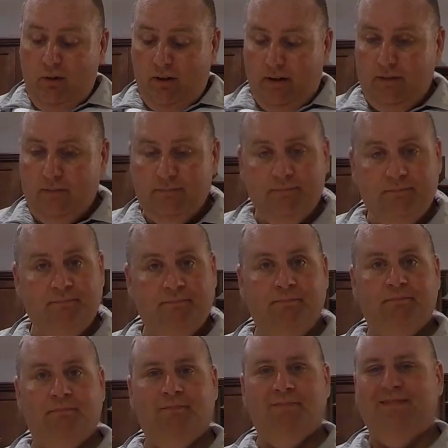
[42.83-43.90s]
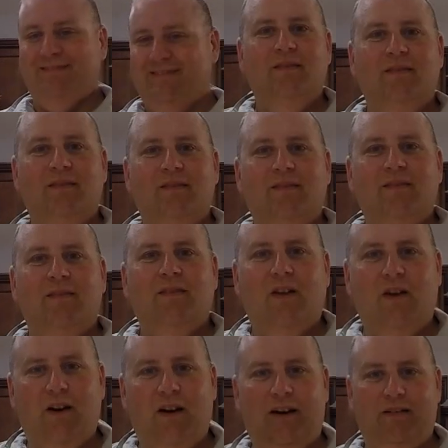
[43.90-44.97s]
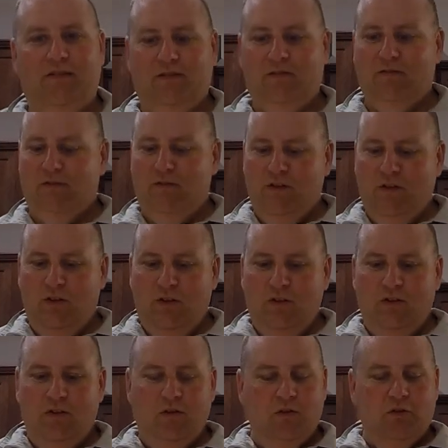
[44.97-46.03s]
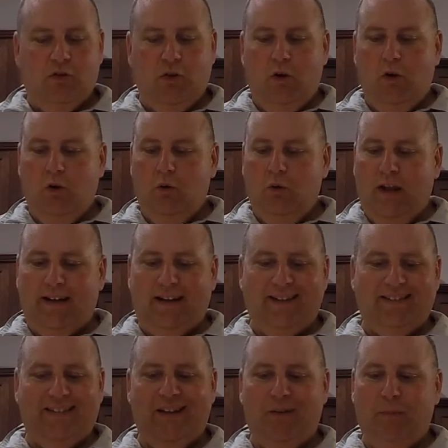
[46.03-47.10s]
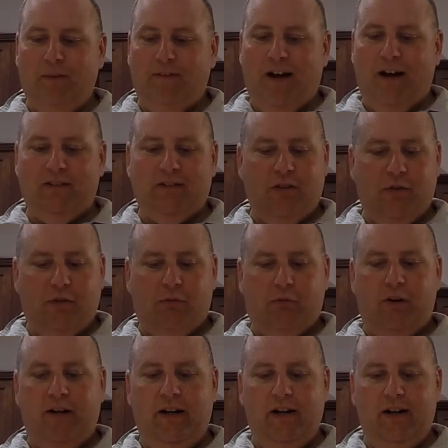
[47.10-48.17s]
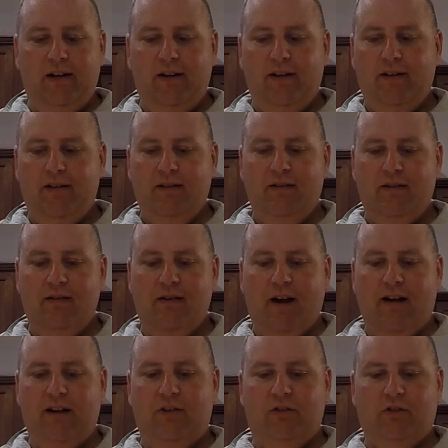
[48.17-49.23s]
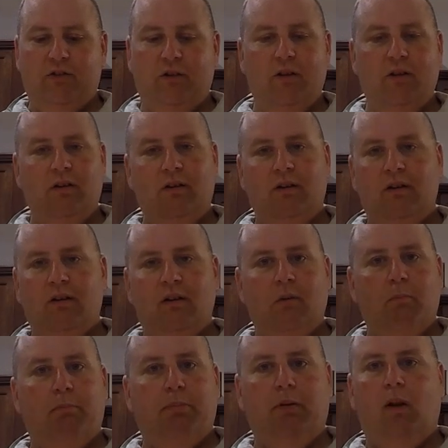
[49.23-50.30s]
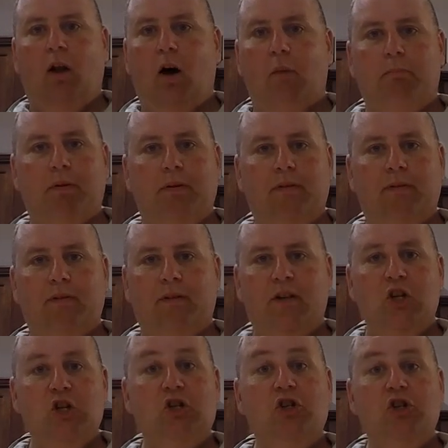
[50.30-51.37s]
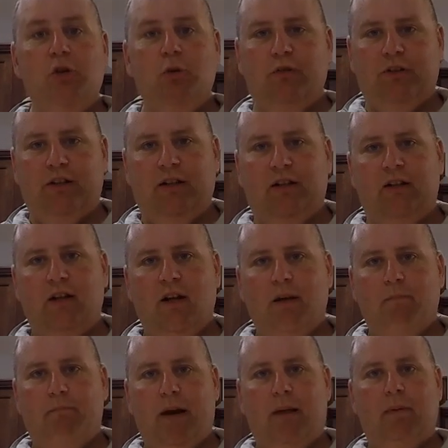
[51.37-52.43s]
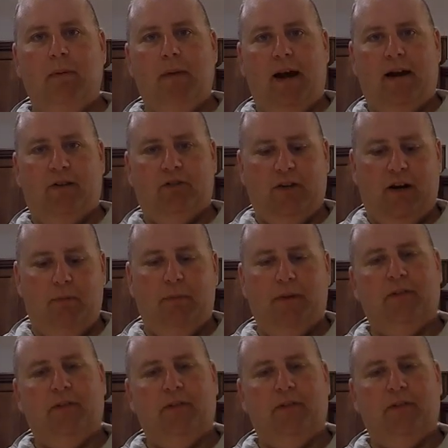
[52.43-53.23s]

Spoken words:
to it. All right. So like I said, we've got 3 nice, plump, juicy baby backs that I